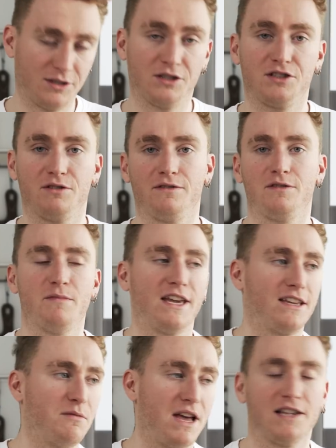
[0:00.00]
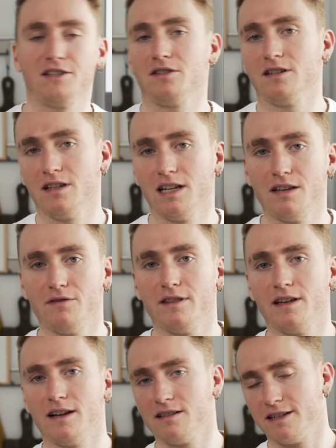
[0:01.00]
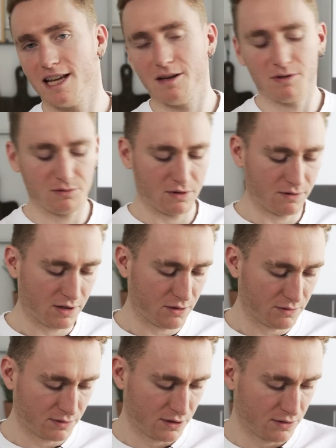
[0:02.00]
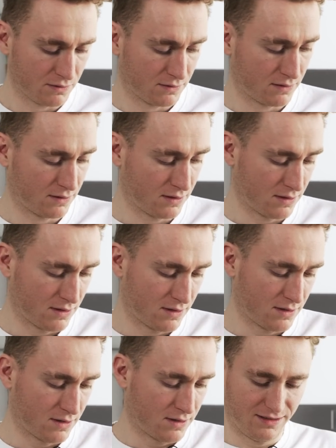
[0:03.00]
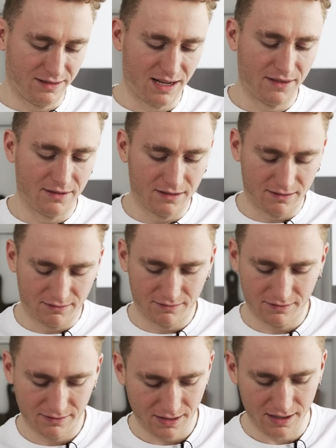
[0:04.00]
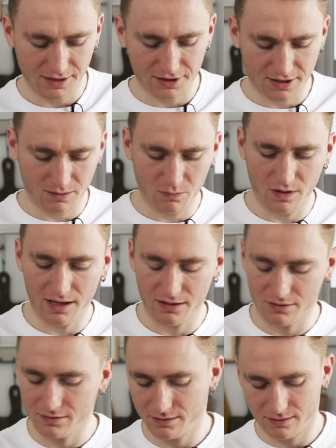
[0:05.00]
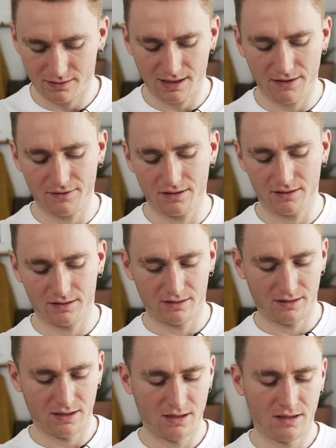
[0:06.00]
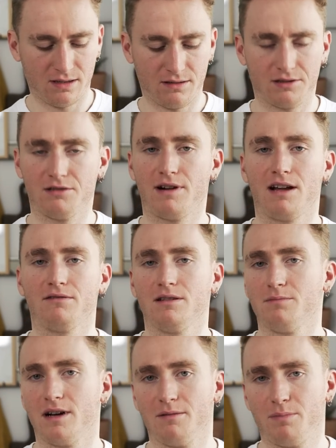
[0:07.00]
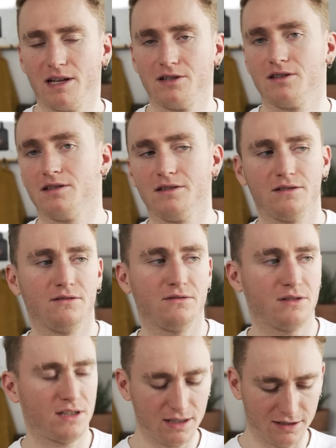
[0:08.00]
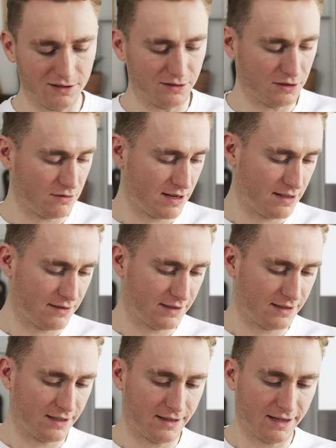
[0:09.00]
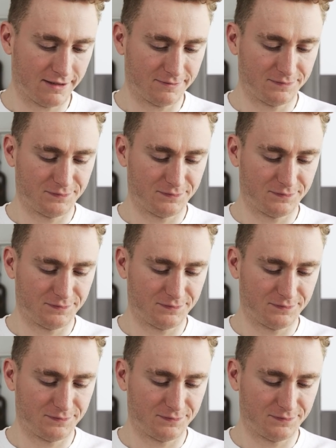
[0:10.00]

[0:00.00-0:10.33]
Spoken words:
Just so if you make a mess, you can leave it there and your neighbors won't know it's you. Never in the subway or never surrounded by pigeons or seagulls or anything like that.